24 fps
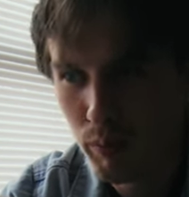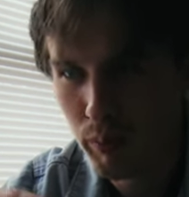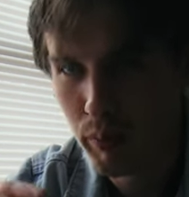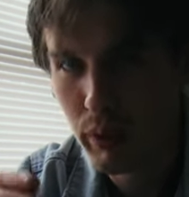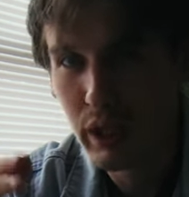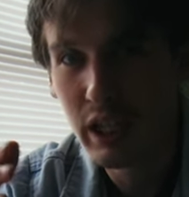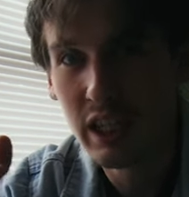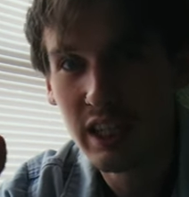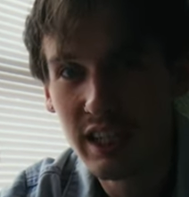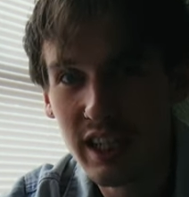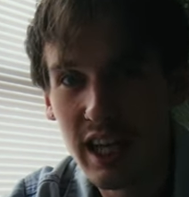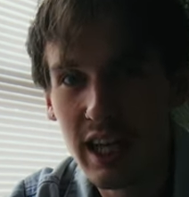
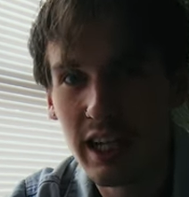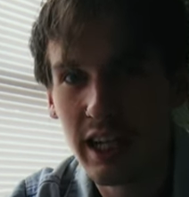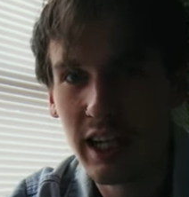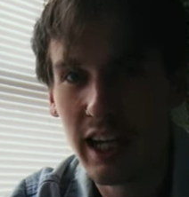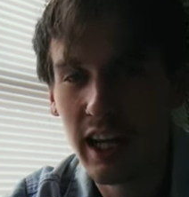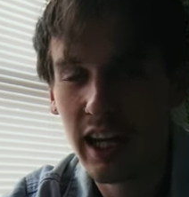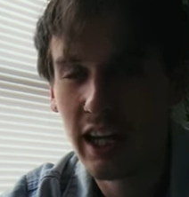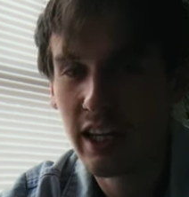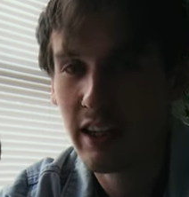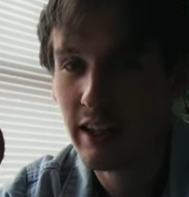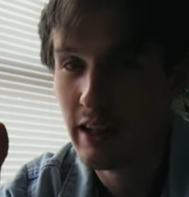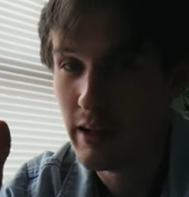be
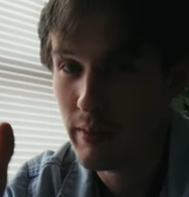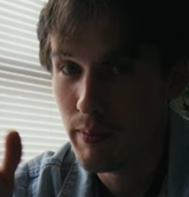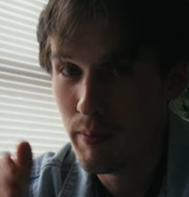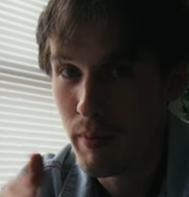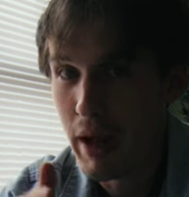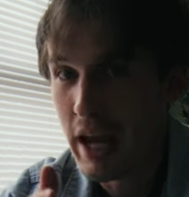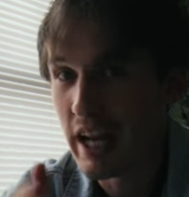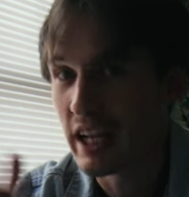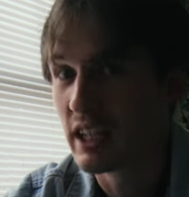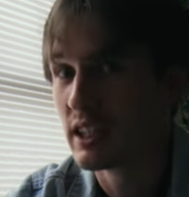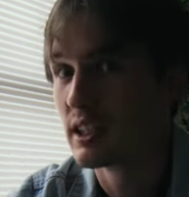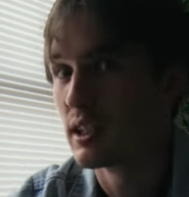dedicated and
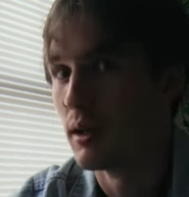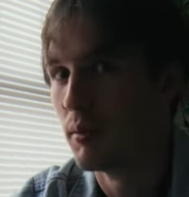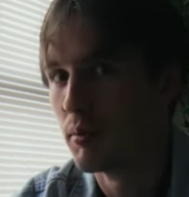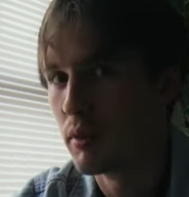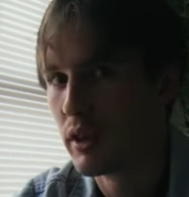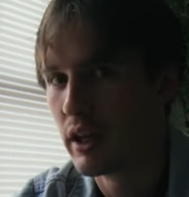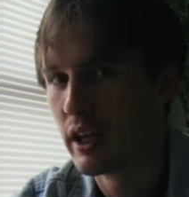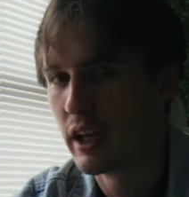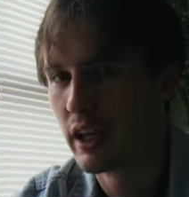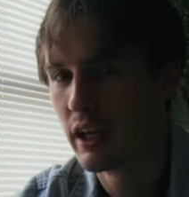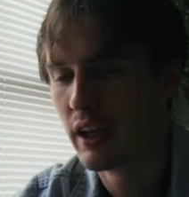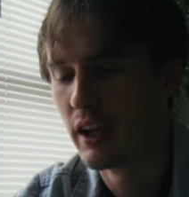make
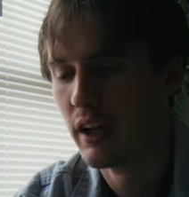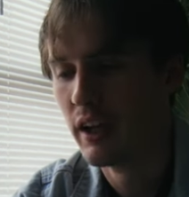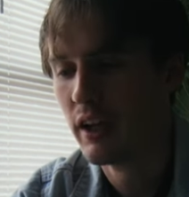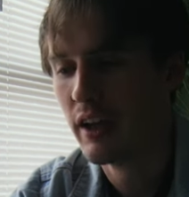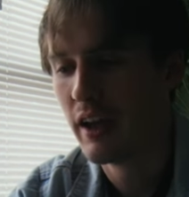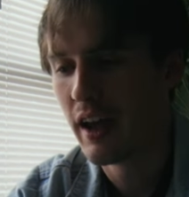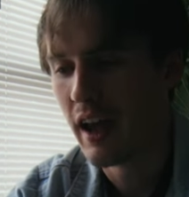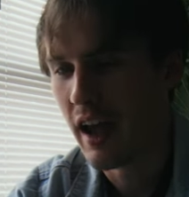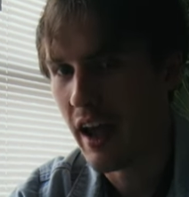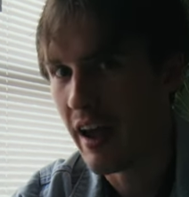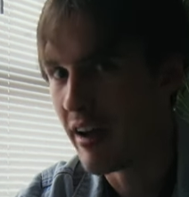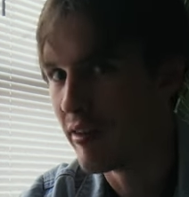something
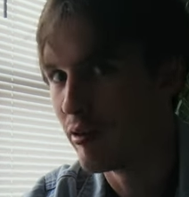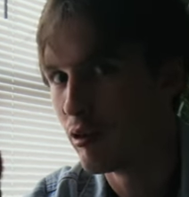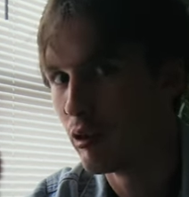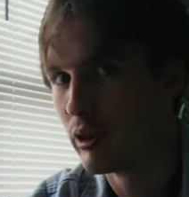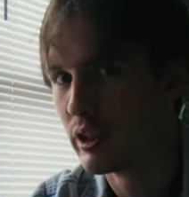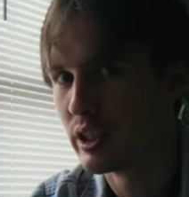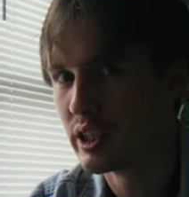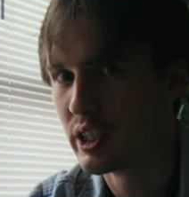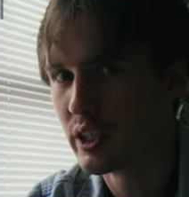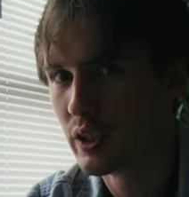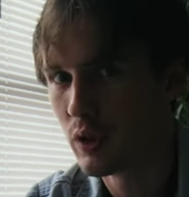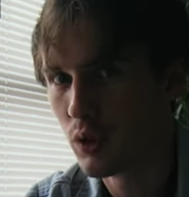
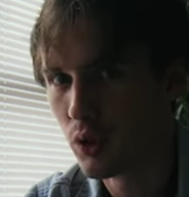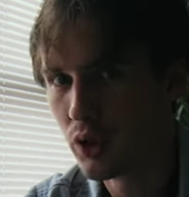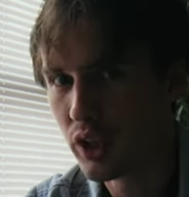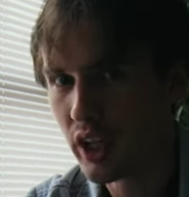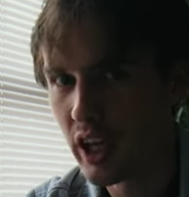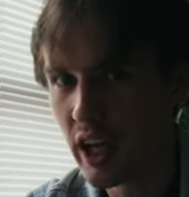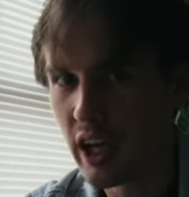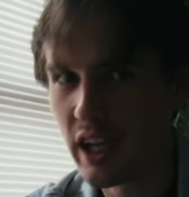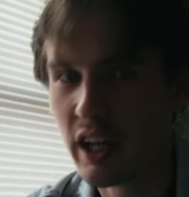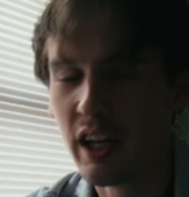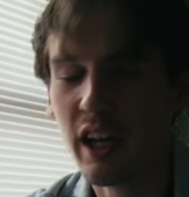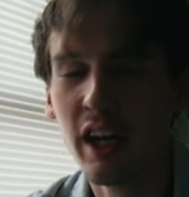every single
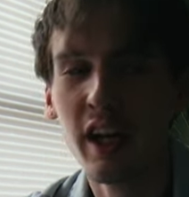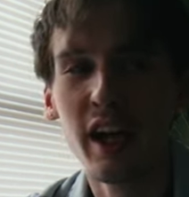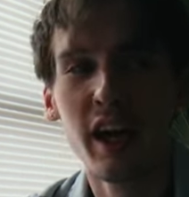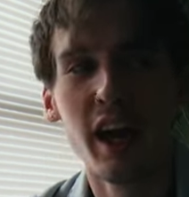day.